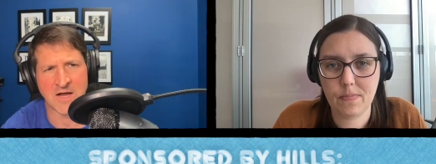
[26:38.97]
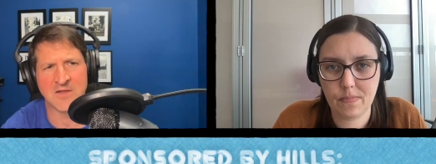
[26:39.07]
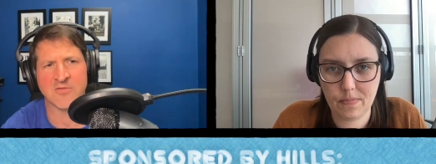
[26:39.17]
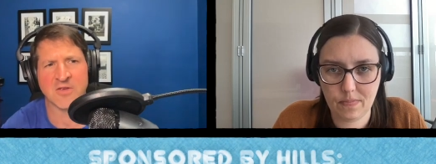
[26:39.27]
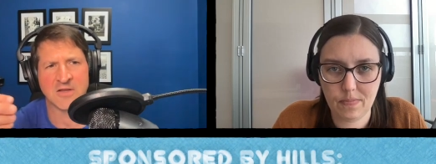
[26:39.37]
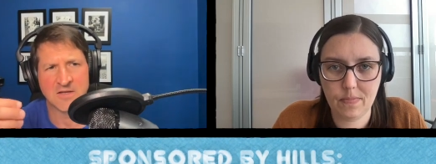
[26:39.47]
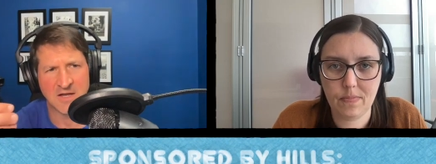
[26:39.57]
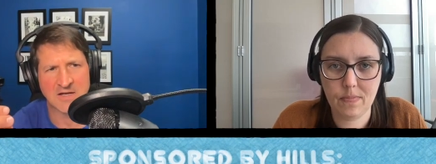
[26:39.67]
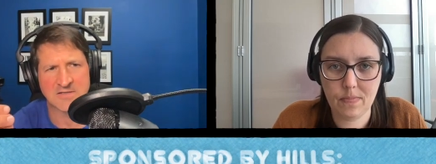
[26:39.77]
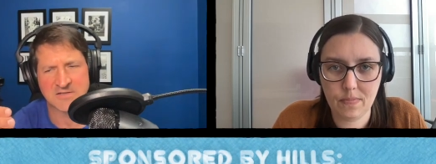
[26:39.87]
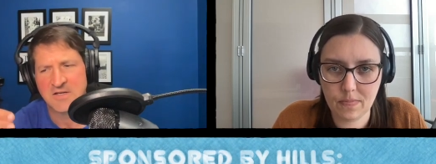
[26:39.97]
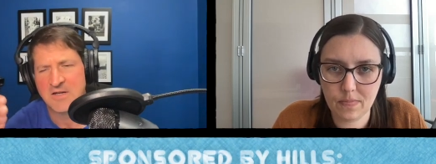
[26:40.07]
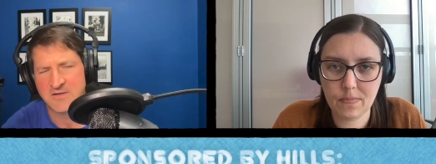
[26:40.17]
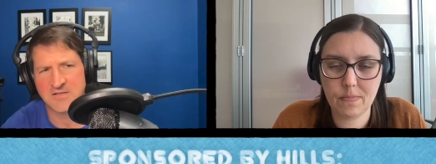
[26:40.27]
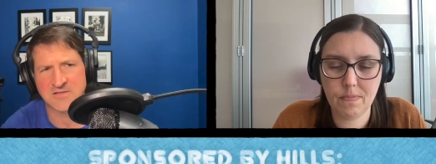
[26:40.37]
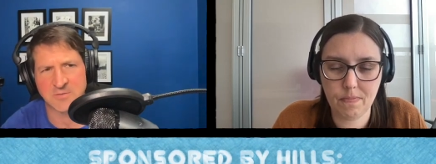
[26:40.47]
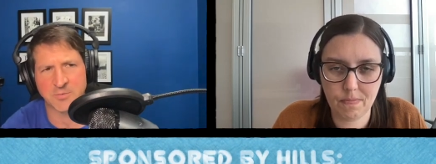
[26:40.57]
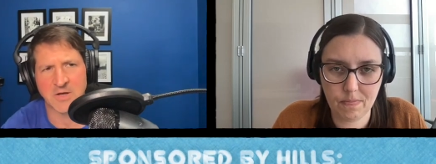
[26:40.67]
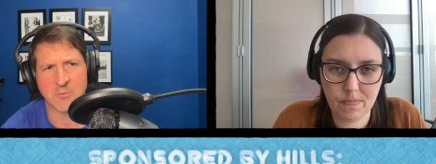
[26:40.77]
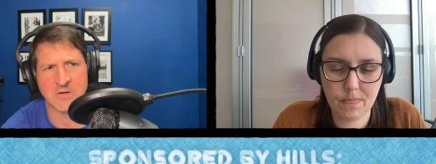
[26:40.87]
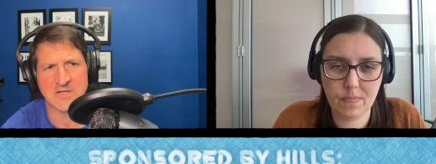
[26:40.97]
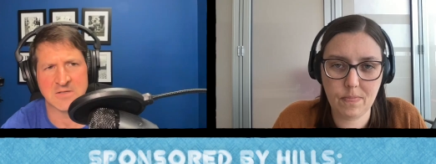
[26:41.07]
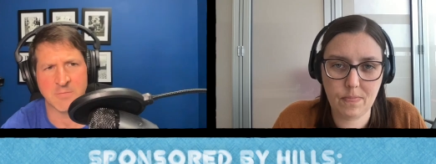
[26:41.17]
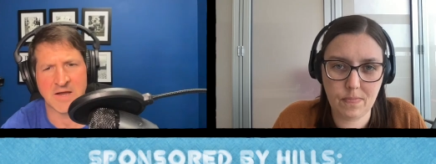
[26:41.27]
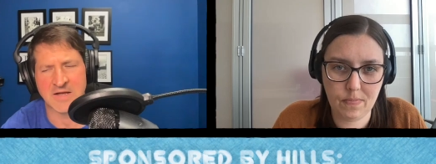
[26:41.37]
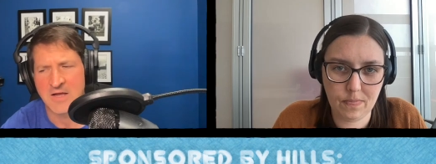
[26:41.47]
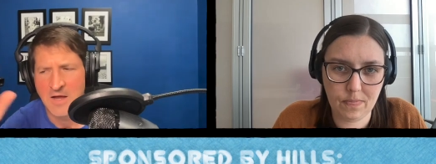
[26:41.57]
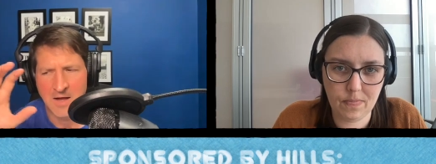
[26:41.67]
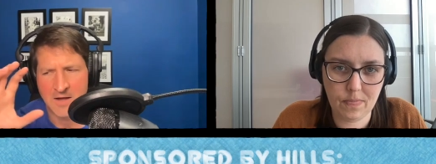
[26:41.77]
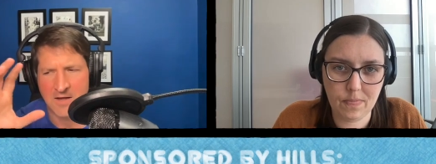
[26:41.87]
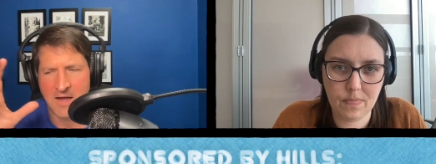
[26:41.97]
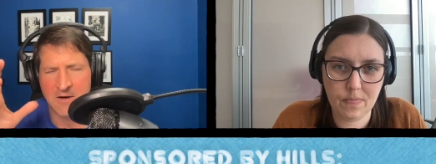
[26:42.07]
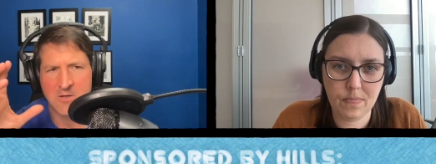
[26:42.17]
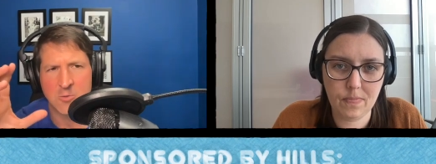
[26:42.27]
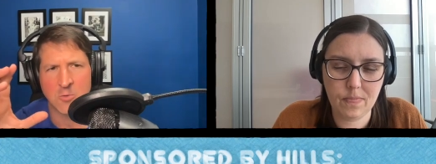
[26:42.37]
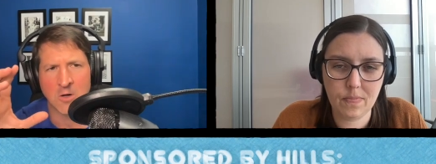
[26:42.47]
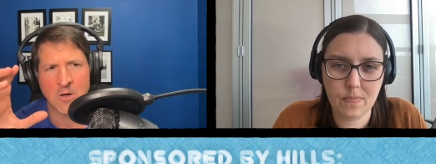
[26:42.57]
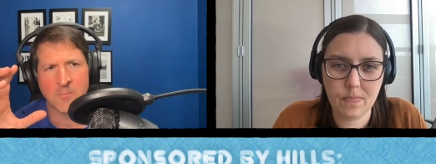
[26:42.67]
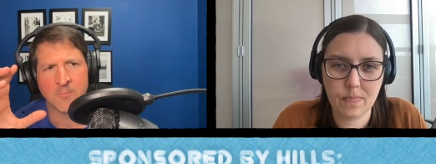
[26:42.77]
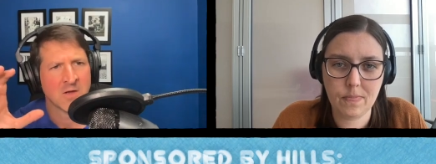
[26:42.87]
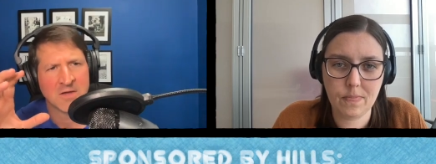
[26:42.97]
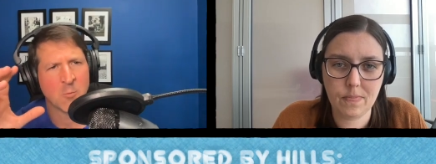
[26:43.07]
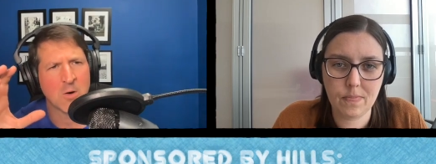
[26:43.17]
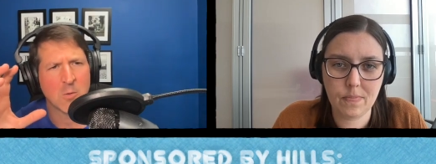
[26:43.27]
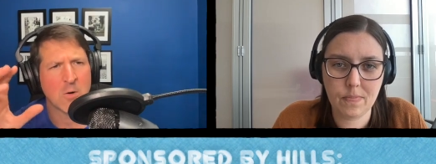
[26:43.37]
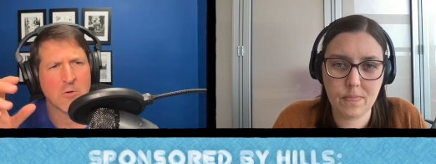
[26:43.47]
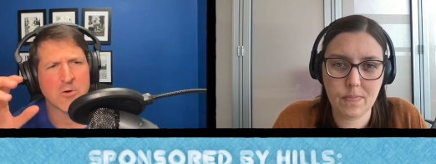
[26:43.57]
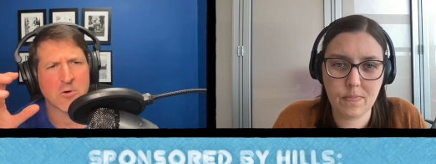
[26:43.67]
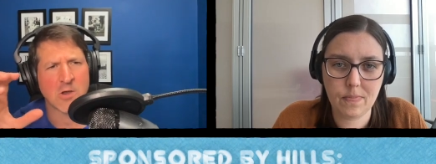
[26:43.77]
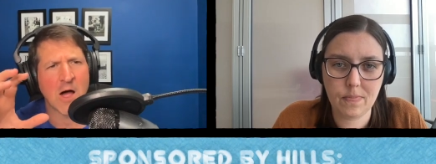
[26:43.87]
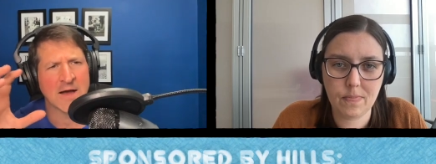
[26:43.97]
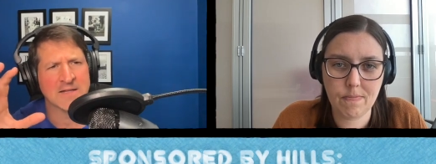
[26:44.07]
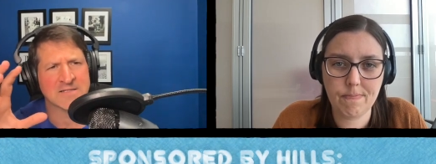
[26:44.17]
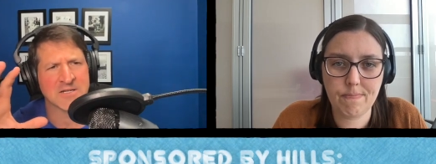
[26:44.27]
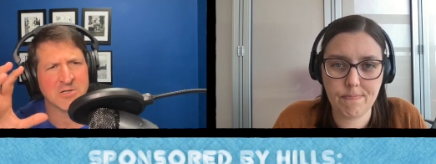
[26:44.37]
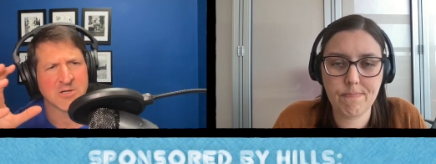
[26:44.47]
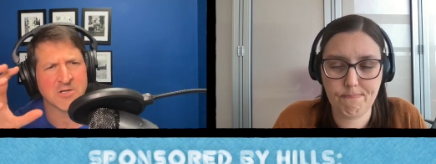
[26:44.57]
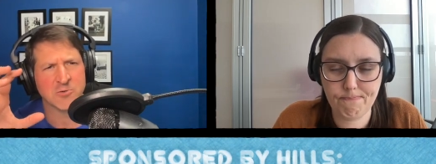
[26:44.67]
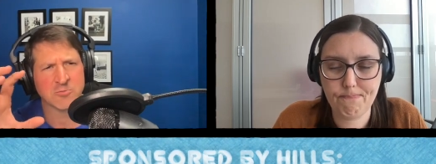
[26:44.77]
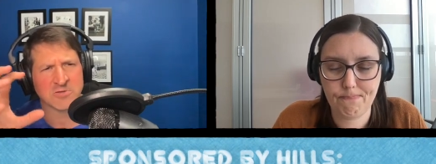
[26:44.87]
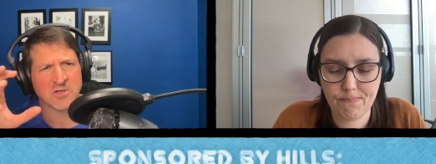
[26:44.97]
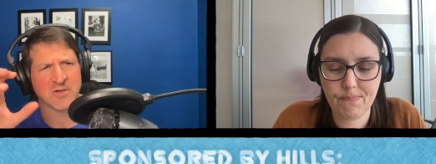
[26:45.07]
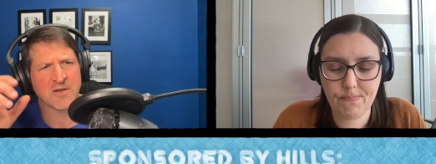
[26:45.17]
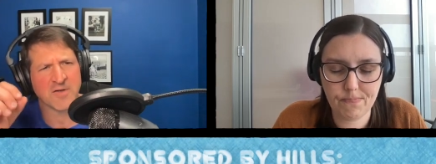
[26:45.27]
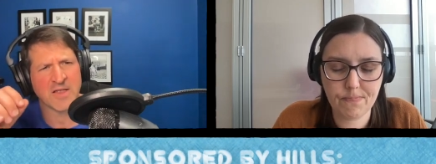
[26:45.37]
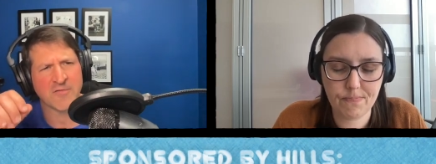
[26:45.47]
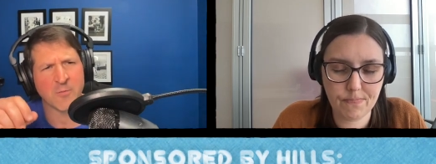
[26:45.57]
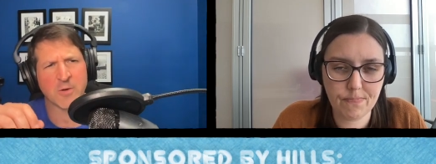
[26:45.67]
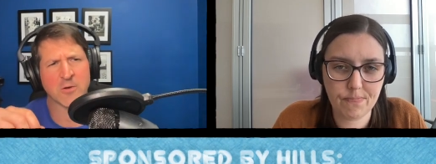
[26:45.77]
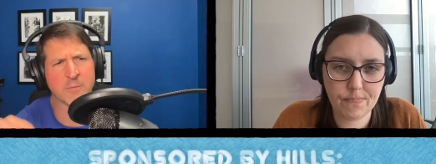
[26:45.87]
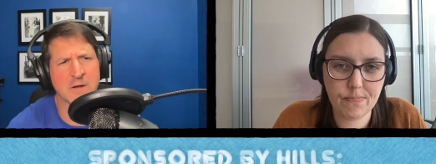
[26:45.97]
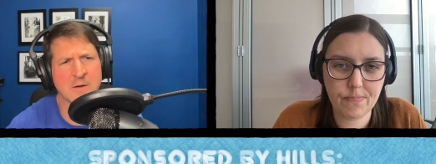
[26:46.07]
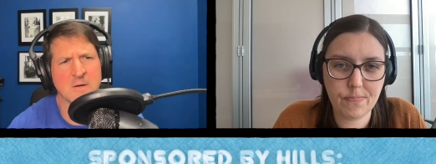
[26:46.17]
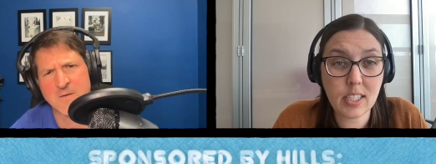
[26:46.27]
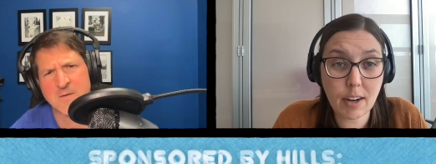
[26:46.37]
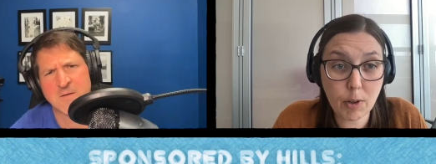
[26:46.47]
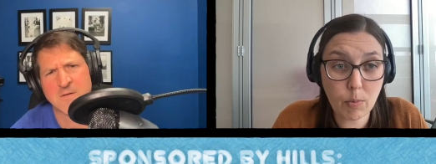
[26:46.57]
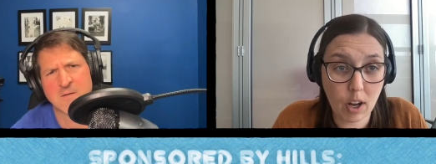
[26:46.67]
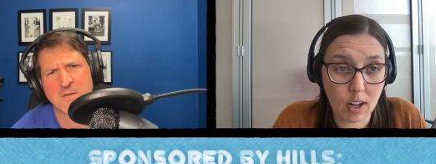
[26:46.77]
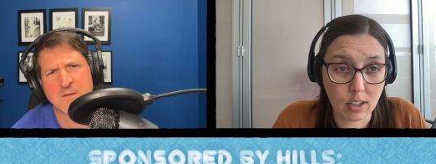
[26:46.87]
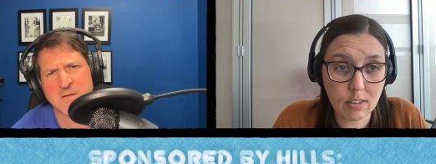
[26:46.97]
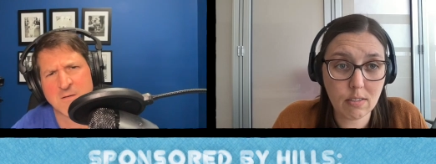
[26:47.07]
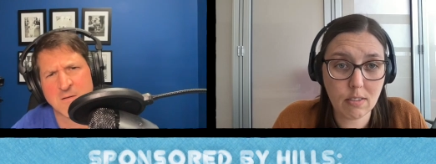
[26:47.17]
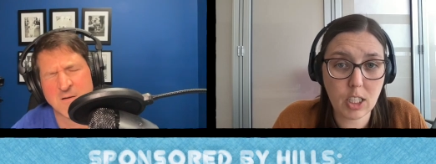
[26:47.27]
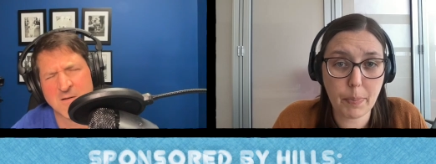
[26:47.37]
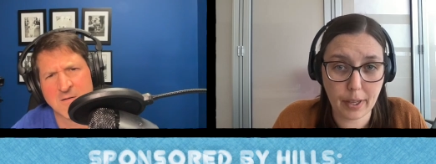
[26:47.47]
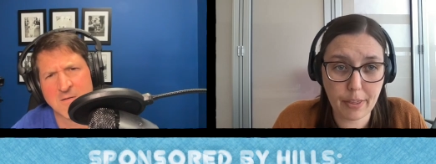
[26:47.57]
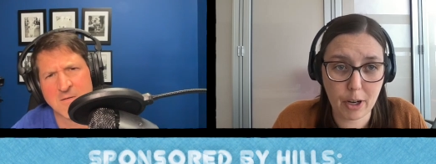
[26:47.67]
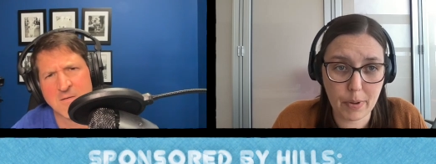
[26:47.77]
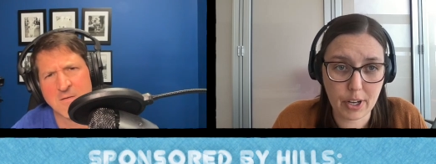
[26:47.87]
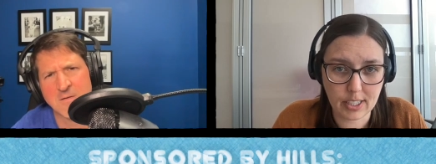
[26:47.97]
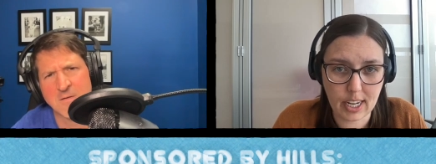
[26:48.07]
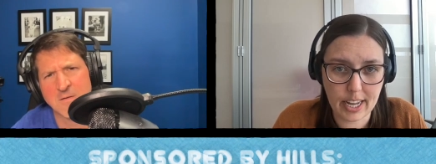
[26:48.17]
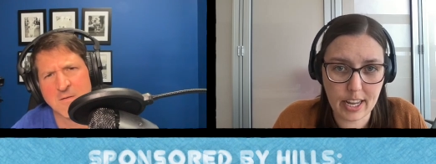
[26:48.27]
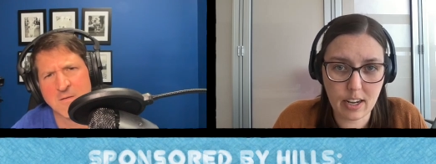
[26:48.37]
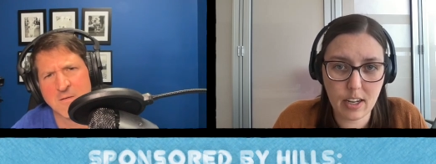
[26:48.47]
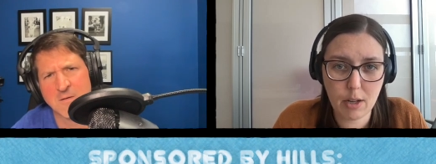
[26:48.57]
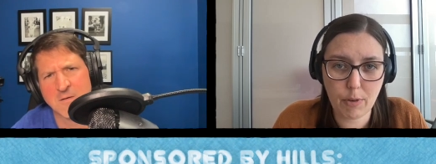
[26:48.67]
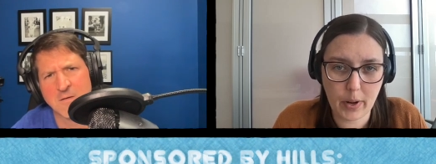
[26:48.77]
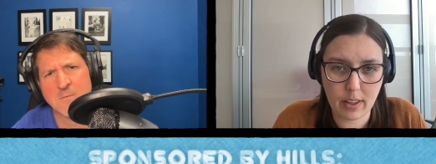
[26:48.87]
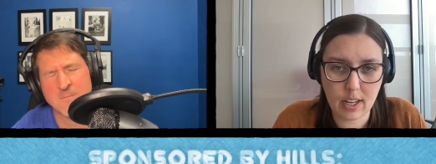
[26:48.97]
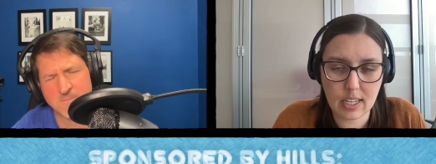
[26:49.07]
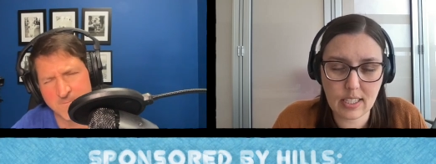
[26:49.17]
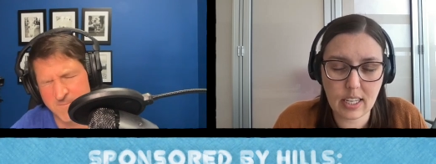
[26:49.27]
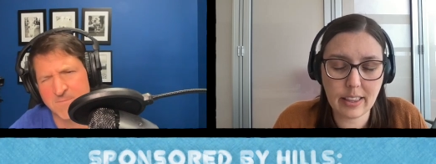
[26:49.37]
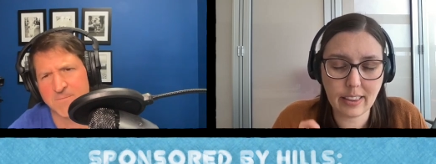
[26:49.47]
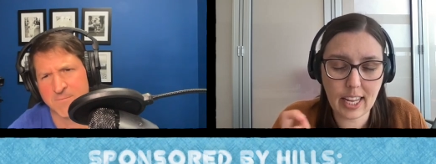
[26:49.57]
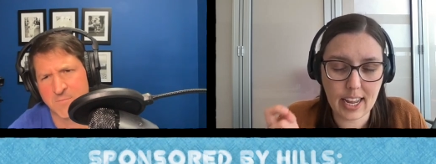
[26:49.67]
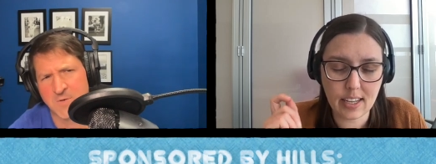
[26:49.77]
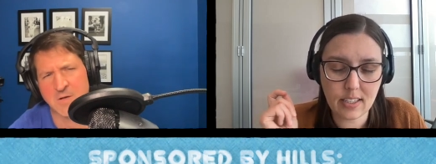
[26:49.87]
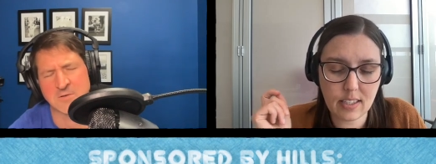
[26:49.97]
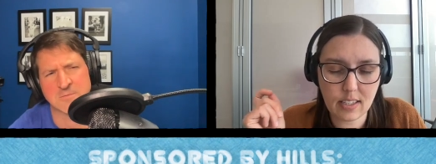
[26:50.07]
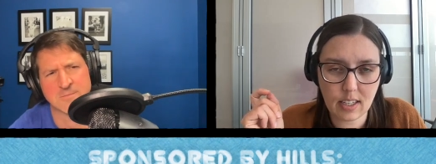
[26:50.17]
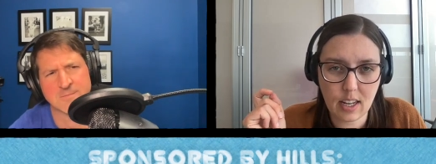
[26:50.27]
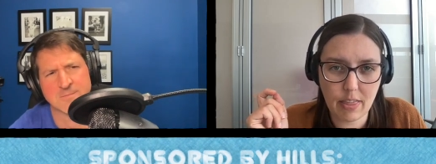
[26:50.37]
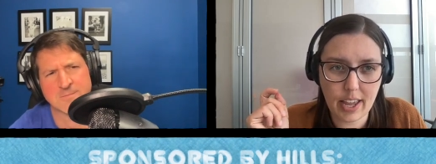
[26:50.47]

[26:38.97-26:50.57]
Speaker 1: and say, yes, this is the play mm -hmm. we need mm-hmm. to make. Uh, how do you, um, yeah, where, where are your lines? Can you, can you
Speaker 2: solidify that for me a little bit? It's never wrong to pick a therapeutic diet for weight loss unless